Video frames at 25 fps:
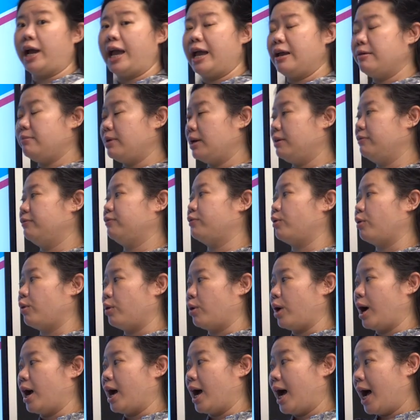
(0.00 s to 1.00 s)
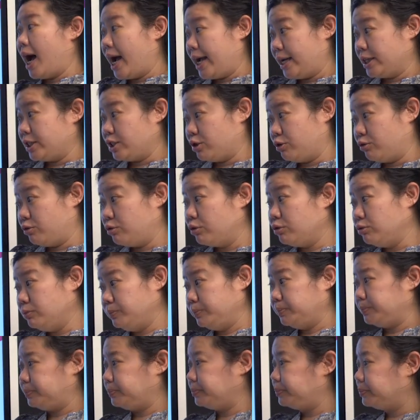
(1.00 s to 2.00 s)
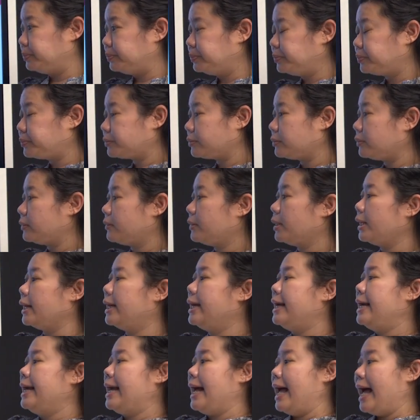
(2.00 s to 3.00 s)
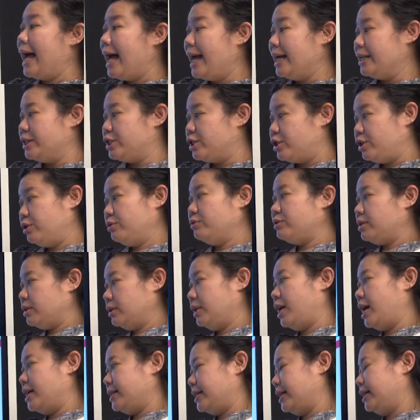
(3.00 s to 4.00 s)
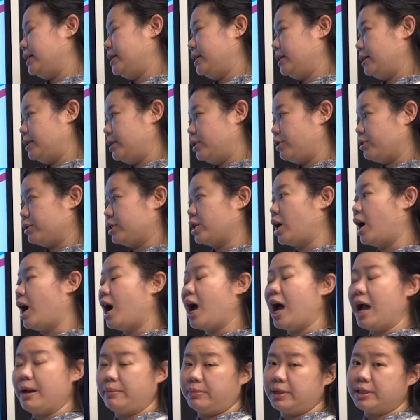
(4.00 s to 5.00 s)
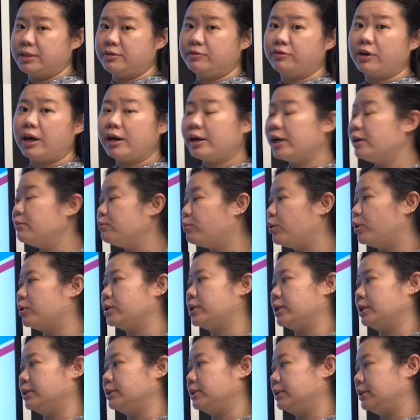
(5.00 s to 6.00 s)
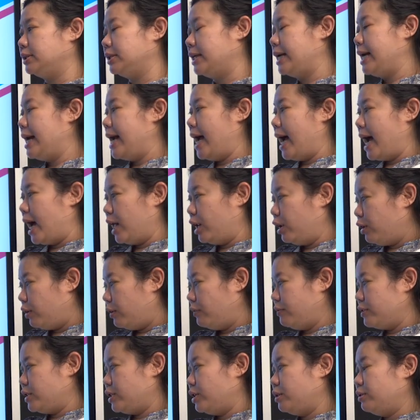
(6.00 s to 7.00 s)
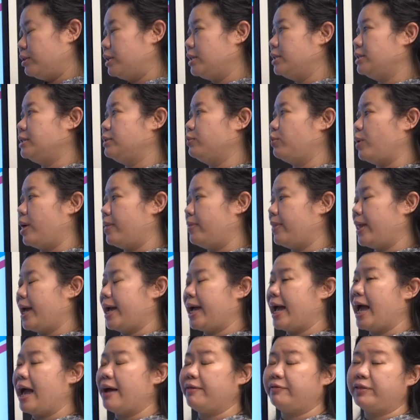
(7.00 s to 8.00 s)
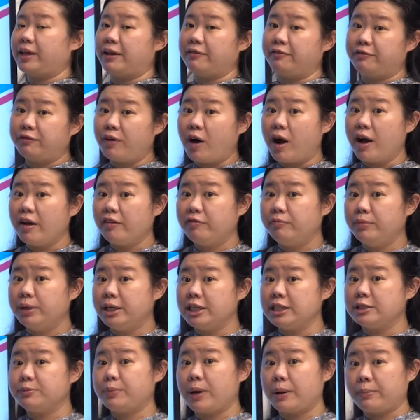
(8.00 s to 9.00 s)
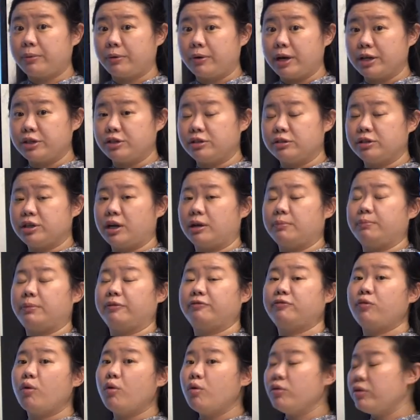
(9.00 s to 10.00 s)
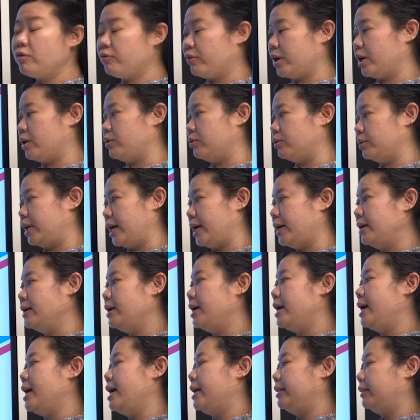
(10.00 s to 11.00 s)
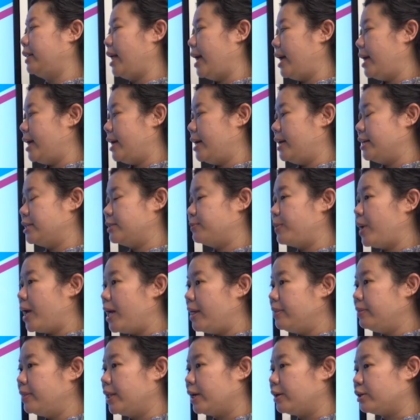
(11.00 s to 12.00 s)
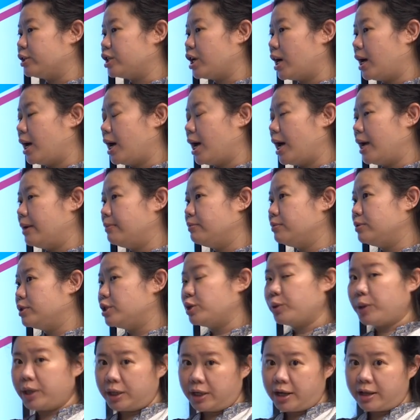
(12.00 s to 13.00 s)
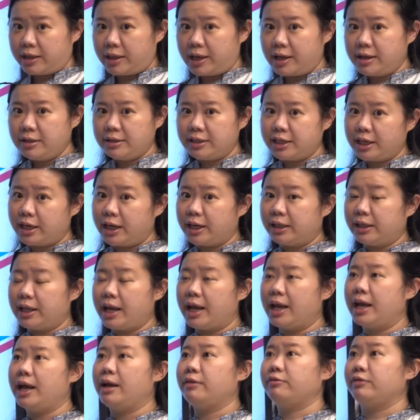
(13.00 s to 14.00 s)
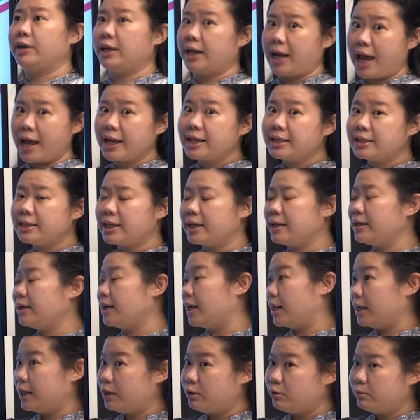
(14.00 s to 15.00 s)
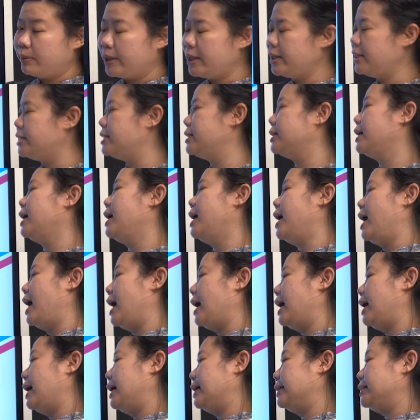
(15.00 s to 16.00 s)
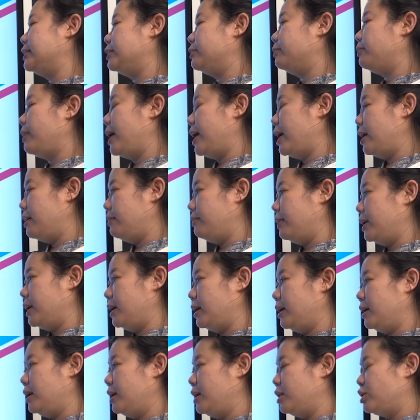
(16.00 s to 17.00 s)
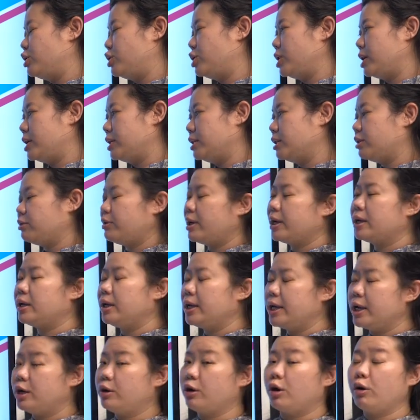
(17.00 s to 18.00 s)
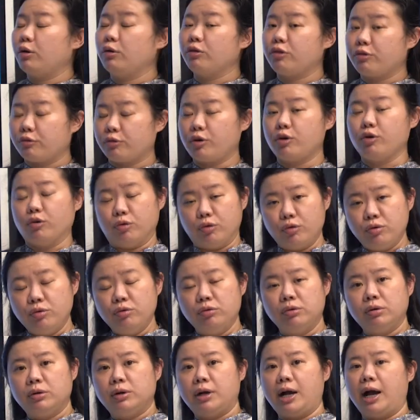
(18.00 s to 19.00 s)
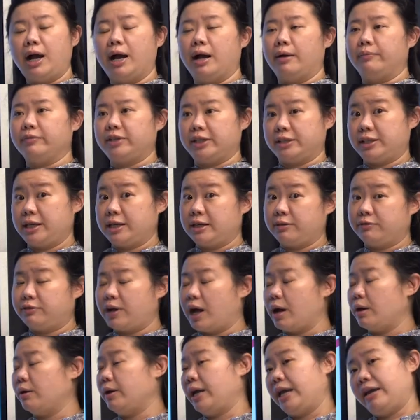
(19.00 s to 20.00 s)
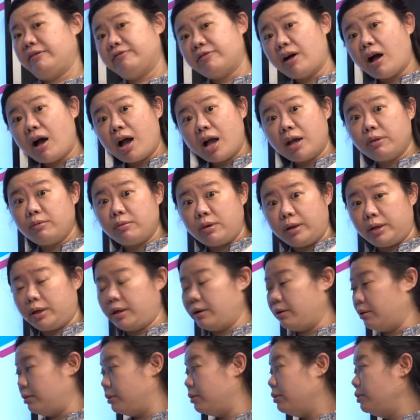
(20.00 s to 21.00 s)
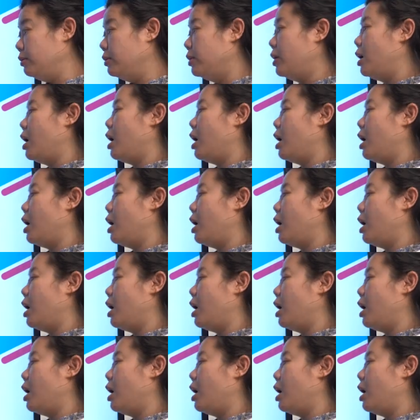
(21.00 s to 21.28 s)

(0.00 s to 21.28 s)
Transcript: aiming for a higher score. And utilizing your time is very important. A lot of students, when they have that 5 minutes preparation time before the recording, they spend their time doing nothing, sitting there relaxing a little bit, and maybe just quickly go through the data file. If I were you,